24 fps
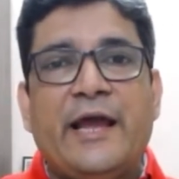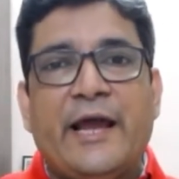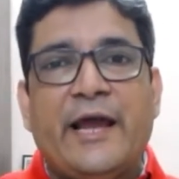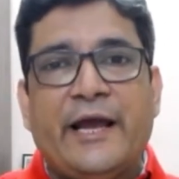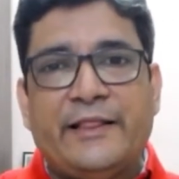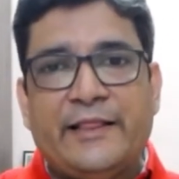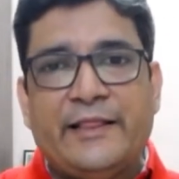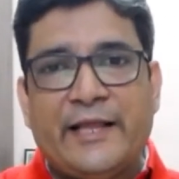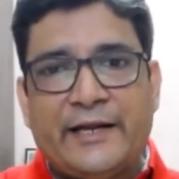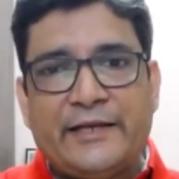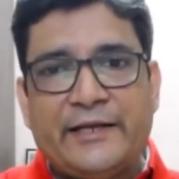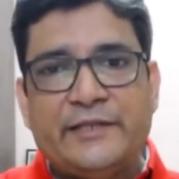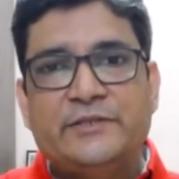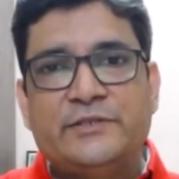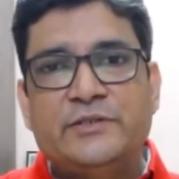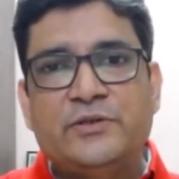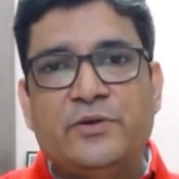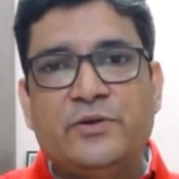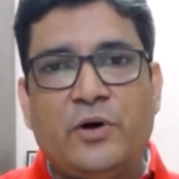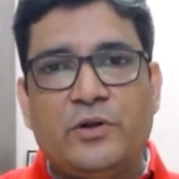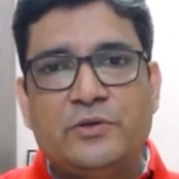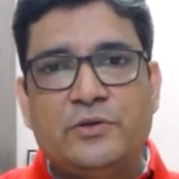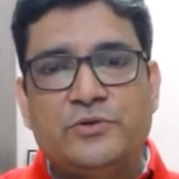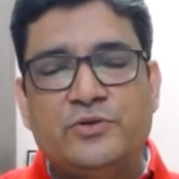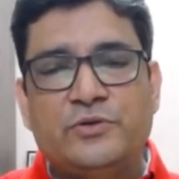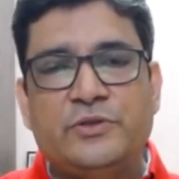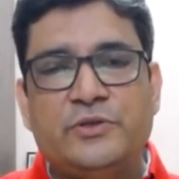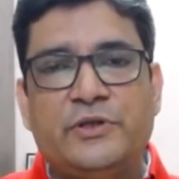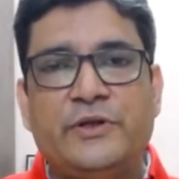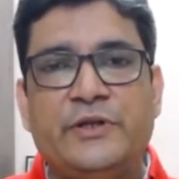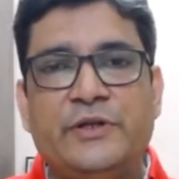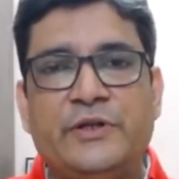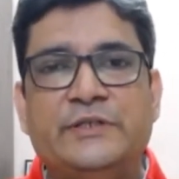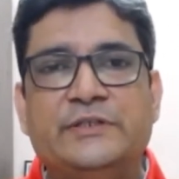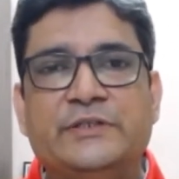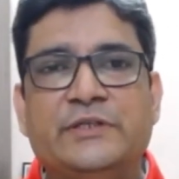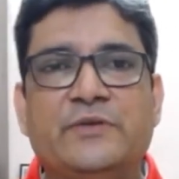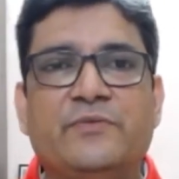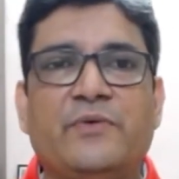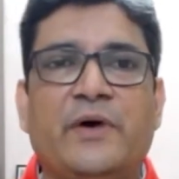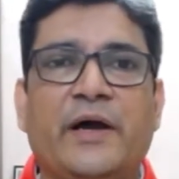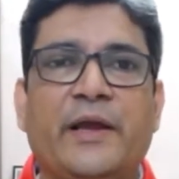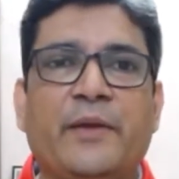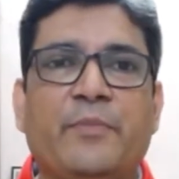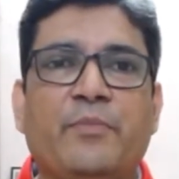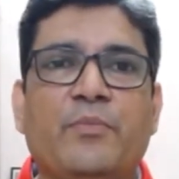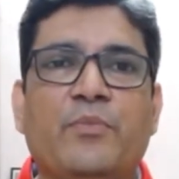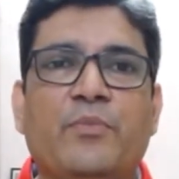And that is also the reason
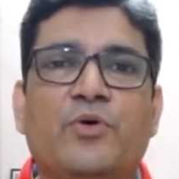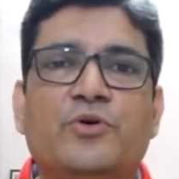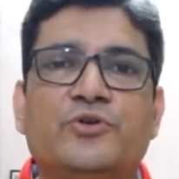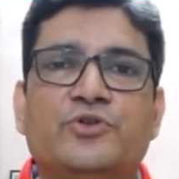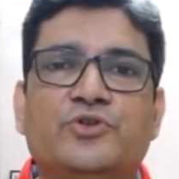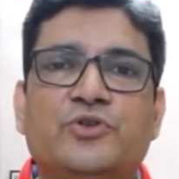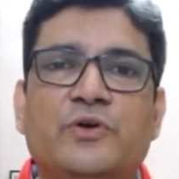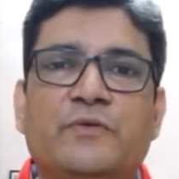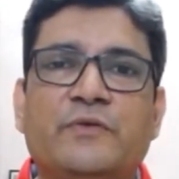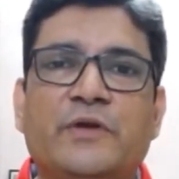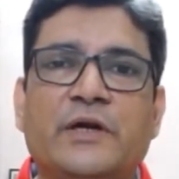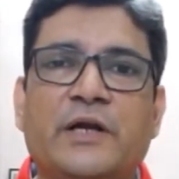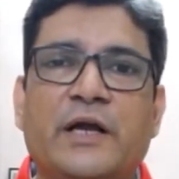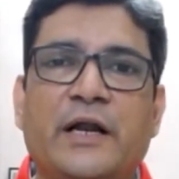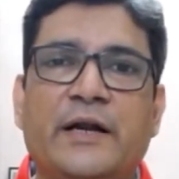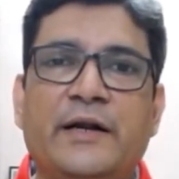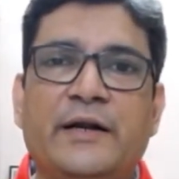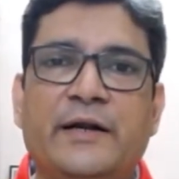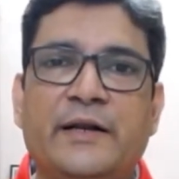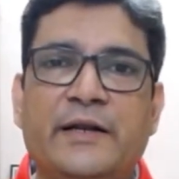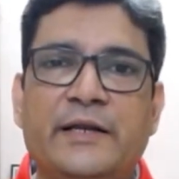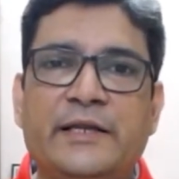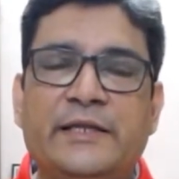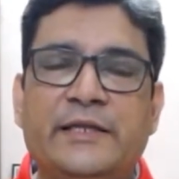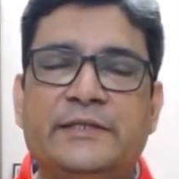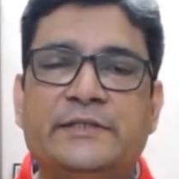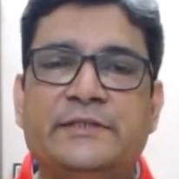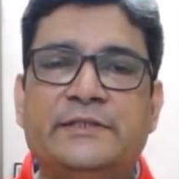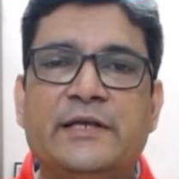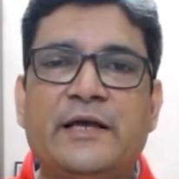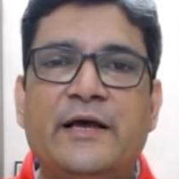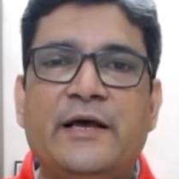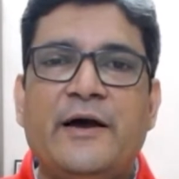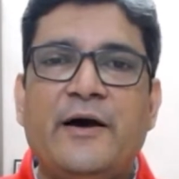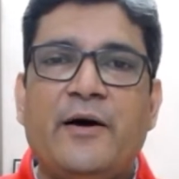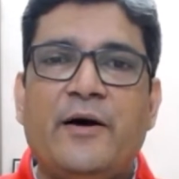why most of the countries